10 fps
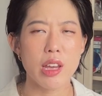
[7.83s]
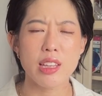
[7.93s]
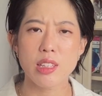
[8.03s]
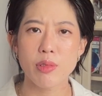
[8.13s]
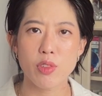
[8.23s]

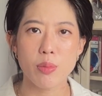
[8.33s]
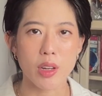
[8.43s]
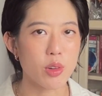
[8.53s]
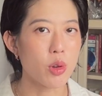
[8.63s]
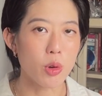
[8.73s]
As some of you
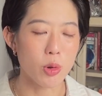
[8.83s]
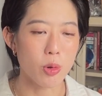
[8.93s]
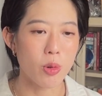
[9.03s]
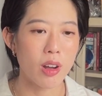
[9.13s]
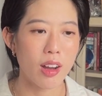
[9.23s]
might
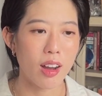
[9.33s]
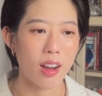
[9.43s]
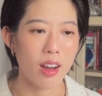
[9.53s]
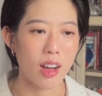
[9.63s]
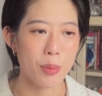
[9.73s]
know,
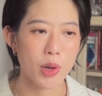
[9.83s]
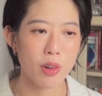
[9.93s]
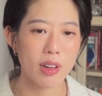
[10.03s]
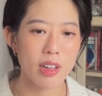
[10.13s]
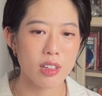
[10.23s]
I'm
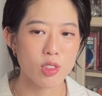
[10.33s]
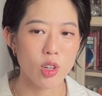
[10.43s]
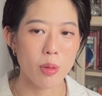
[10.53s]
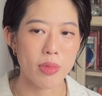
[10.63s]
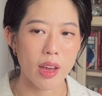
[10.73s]
currently in a
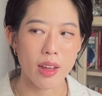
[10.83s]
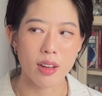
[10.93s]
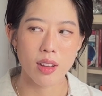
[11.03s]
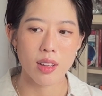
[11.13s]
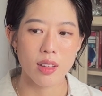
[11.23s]
job that
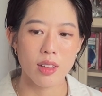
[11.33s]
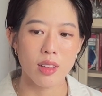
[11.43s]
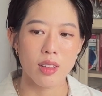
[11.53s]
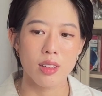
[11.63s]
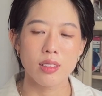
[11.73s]

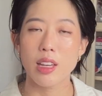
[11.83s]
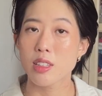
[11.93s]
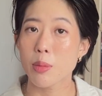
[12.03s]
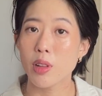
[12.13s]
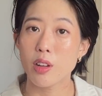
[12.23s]

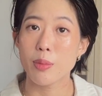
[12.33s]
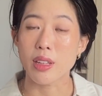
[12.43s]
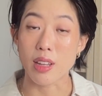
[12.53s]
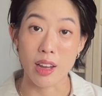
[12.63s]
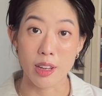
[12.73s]
takes up a lot of my
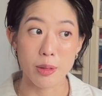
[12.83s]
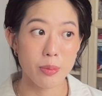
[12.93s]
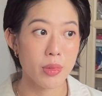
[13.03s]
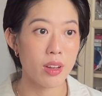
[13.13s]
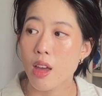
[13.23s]

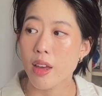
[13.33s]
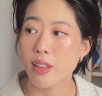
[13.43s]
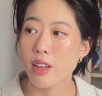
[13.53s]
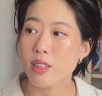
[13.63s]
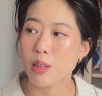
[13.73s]
time,
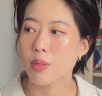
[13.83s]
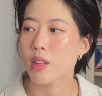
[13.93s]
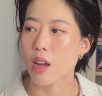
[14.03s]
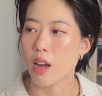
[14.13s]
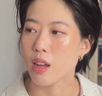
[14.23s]
and that is something
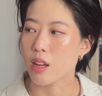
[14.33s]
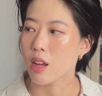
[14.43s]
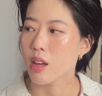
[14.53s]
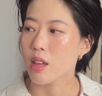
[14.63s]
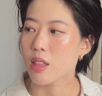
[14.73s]
that I
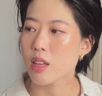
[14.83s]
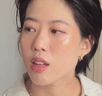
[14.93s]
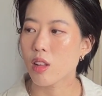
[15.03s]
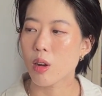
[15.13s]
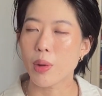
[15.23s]
think a
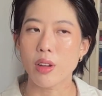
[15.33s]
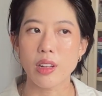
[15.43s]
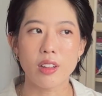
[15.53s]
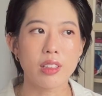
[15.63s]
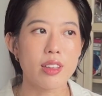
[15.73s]
lot about
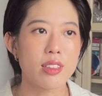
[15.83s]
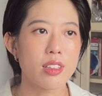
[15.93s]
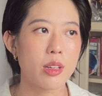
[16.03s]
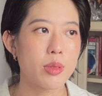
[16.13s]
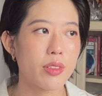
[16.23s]
nowadays in
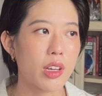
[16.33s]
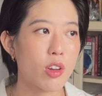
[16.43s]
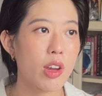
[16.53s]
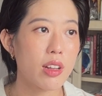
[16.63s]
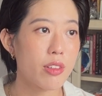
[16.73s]
terms of like
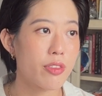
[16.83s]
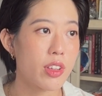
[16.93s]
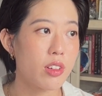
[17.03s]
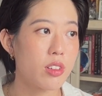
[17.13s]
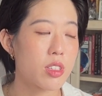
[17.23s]
creative
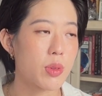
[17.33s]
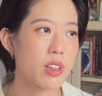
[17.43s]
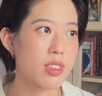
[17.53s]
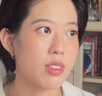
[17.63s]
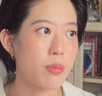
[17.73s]
fields,
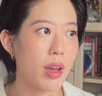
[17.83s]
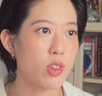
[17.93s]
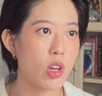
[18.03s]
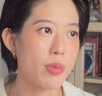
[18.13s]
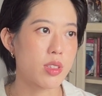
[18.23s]
because my
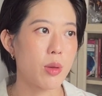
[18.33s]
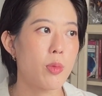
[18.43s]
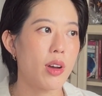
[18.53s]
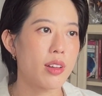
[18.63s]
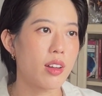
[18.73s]
job is
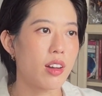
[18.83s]
somewhat